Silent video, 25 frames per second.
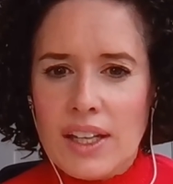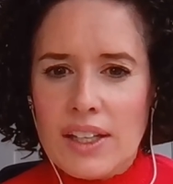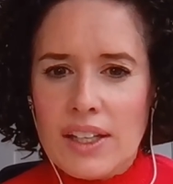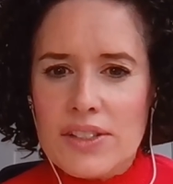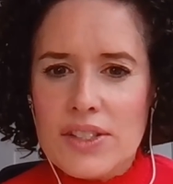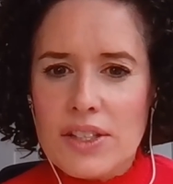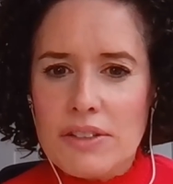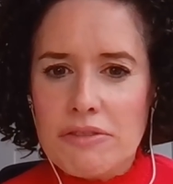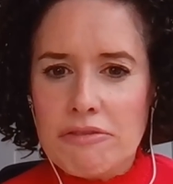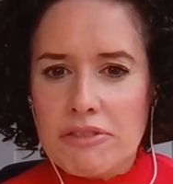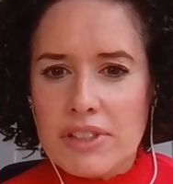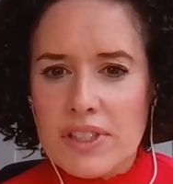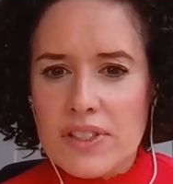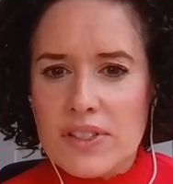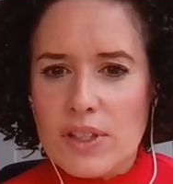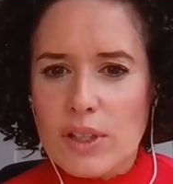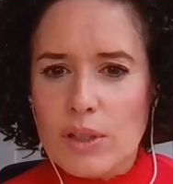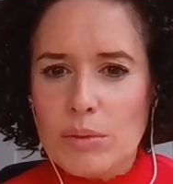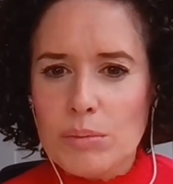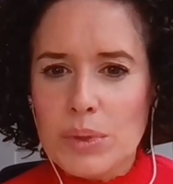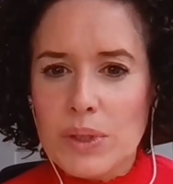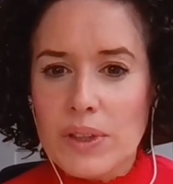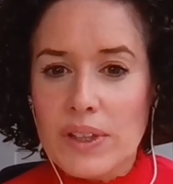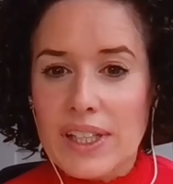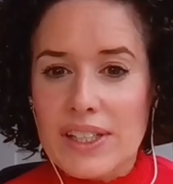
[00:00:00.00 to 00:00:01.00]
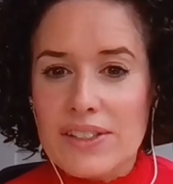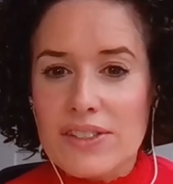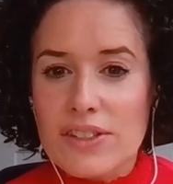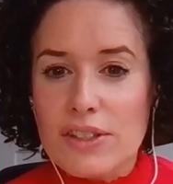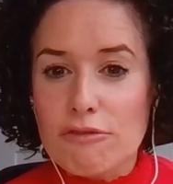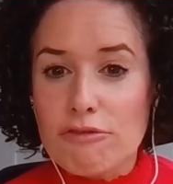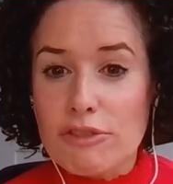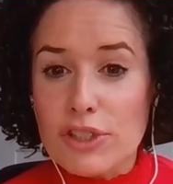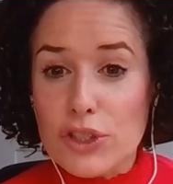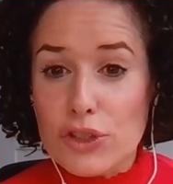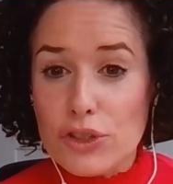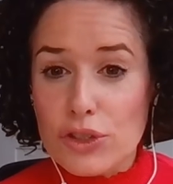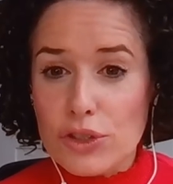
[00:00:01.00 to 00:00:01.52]
So, for example, there's
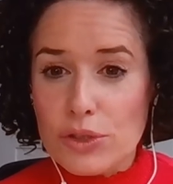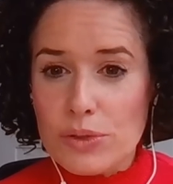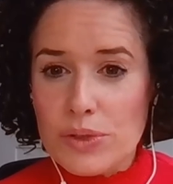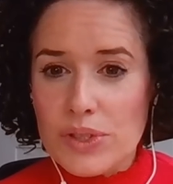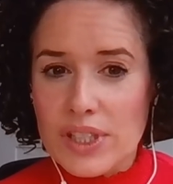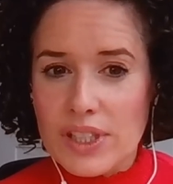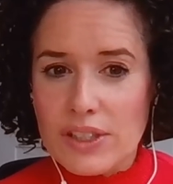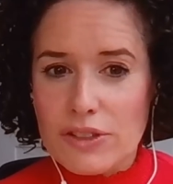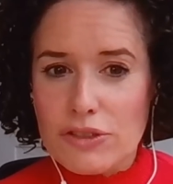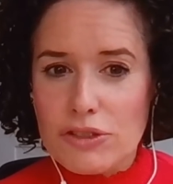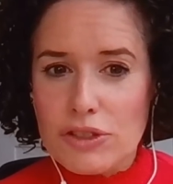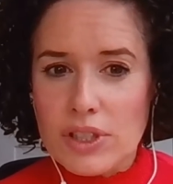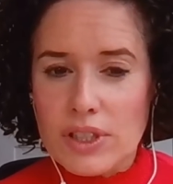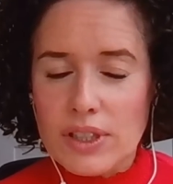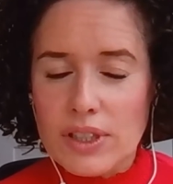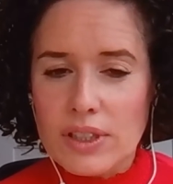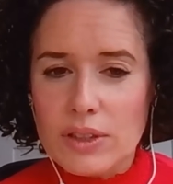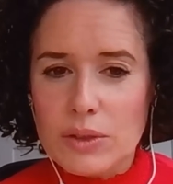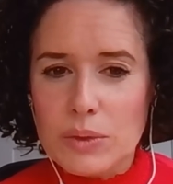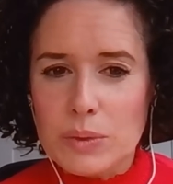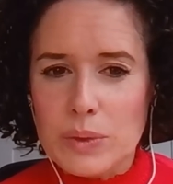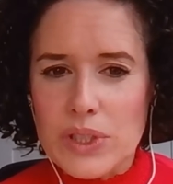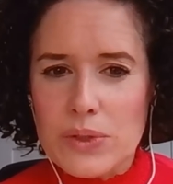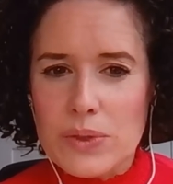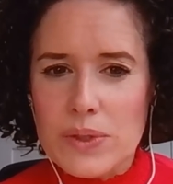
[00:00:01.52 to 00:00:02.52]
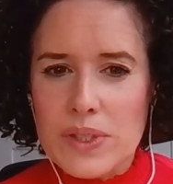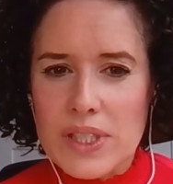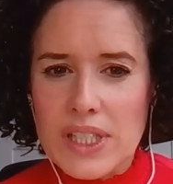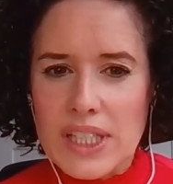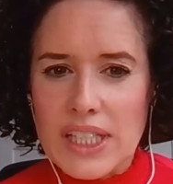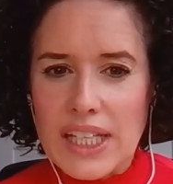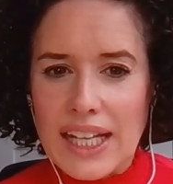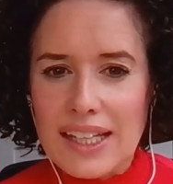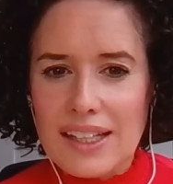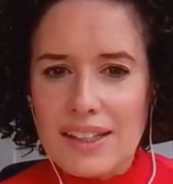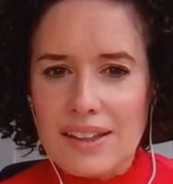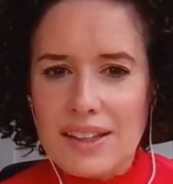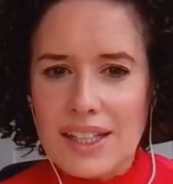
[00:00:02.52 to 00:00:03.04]
the REDUCE-IT trial, which was
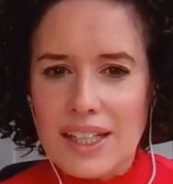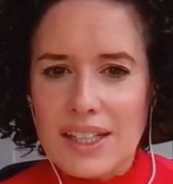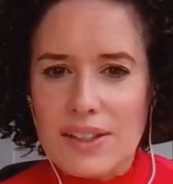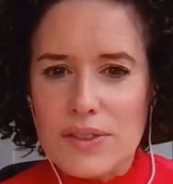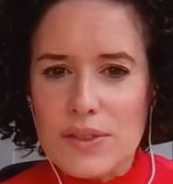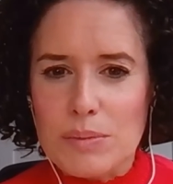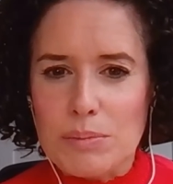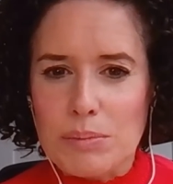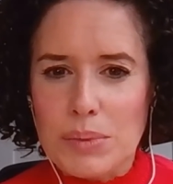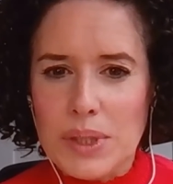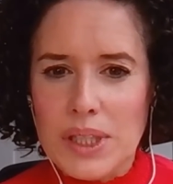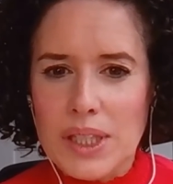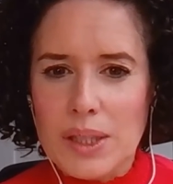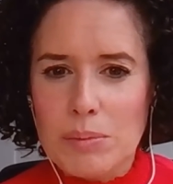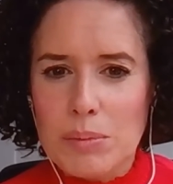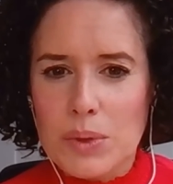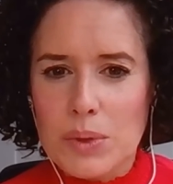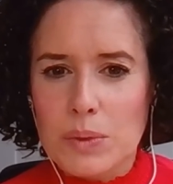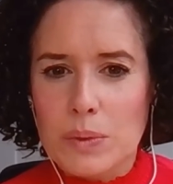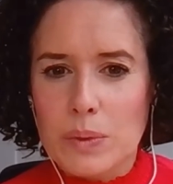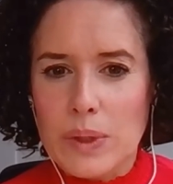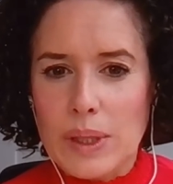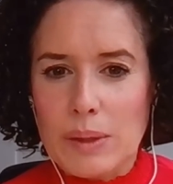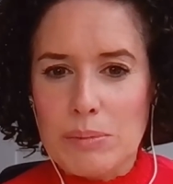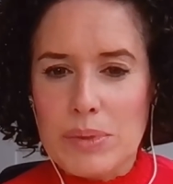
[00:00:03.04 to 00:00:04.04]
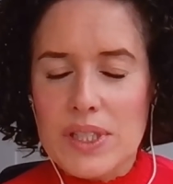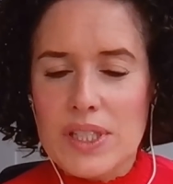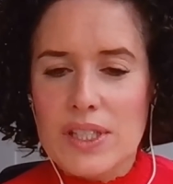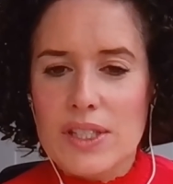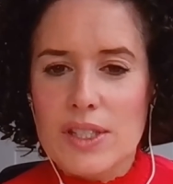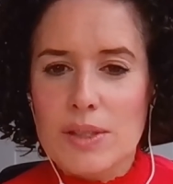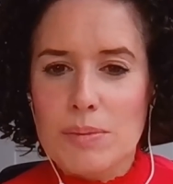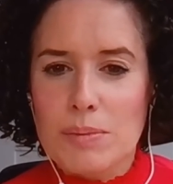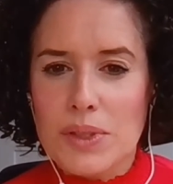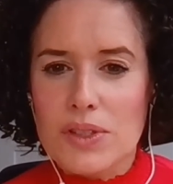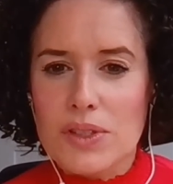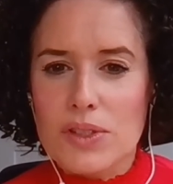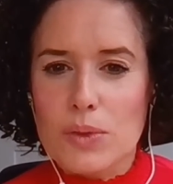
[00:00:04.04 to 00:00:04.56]
in eight thousand people, where
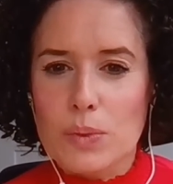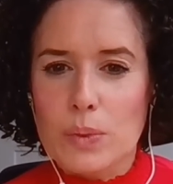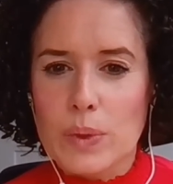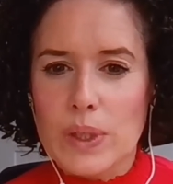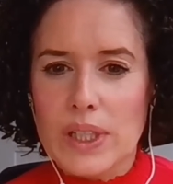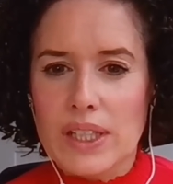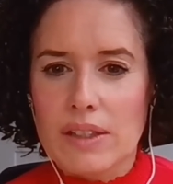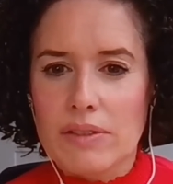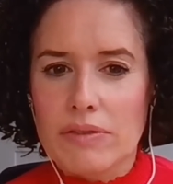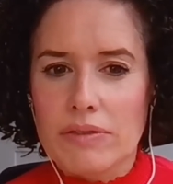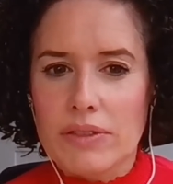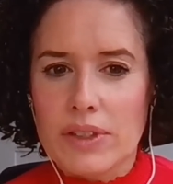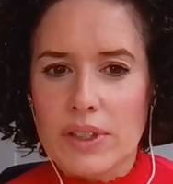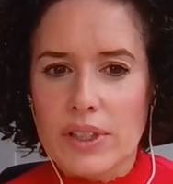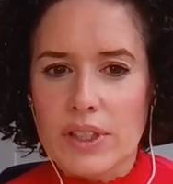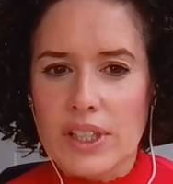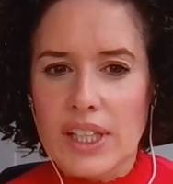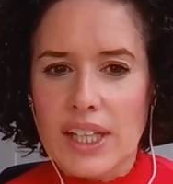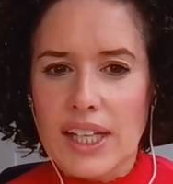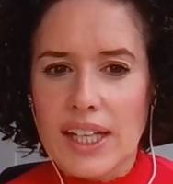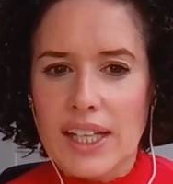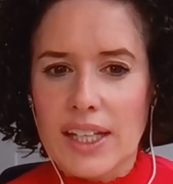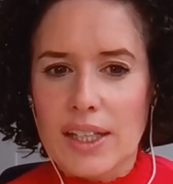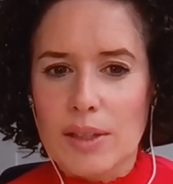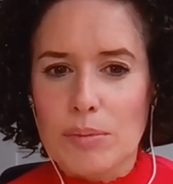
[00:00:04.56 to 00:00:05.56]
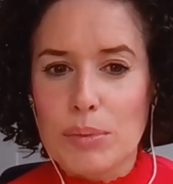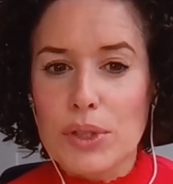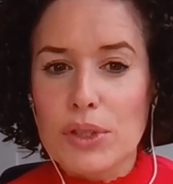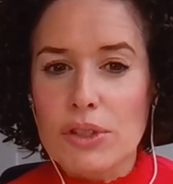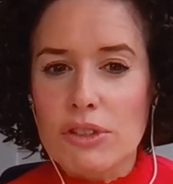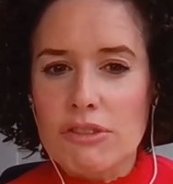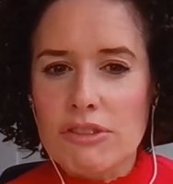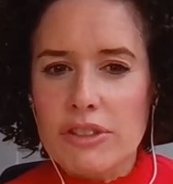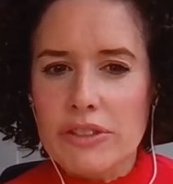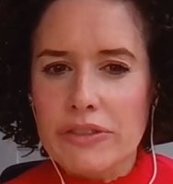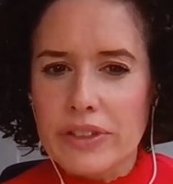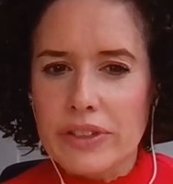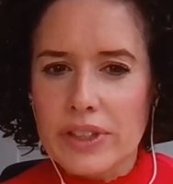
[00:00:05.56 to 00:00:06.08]
participants were given a
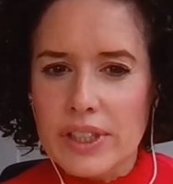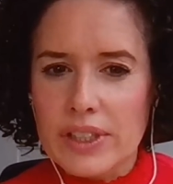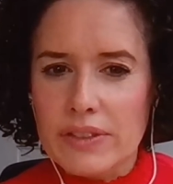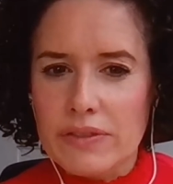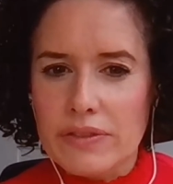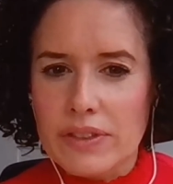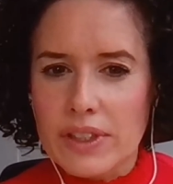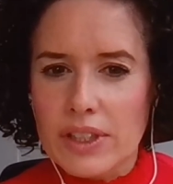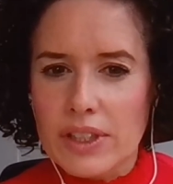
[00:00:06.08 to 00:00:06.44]
purified